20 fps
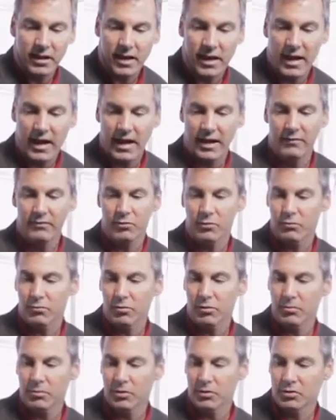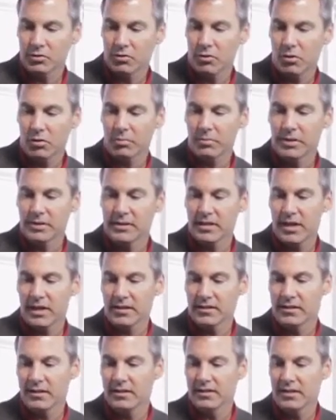that I have to room control
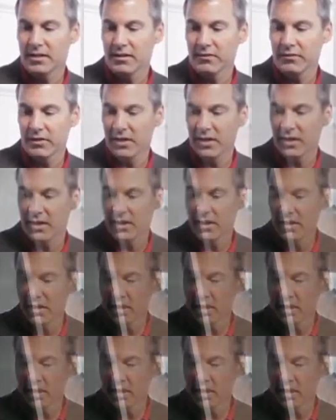besides the TV